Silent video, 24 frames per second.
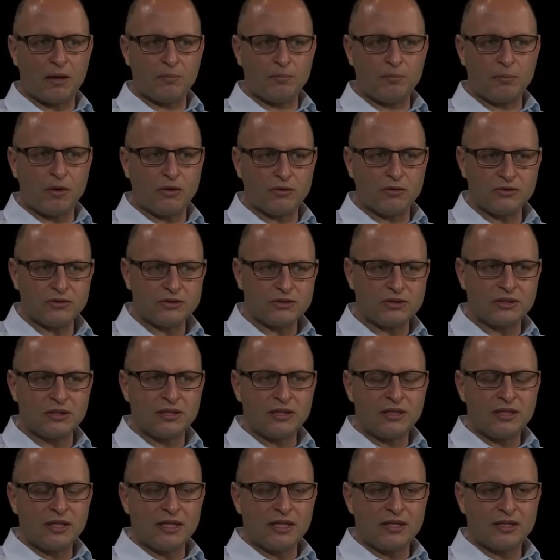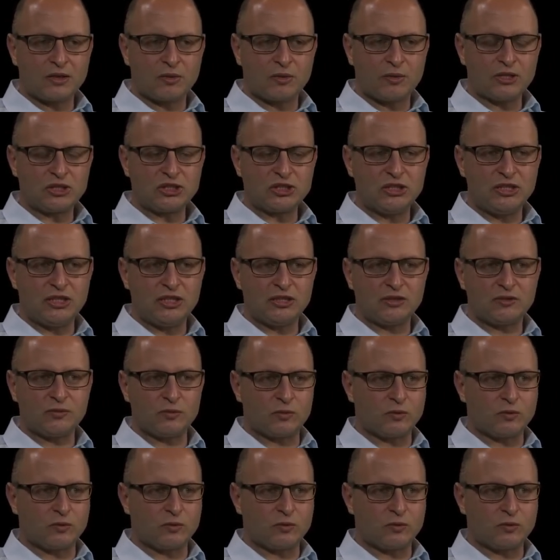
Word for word: bonds the question is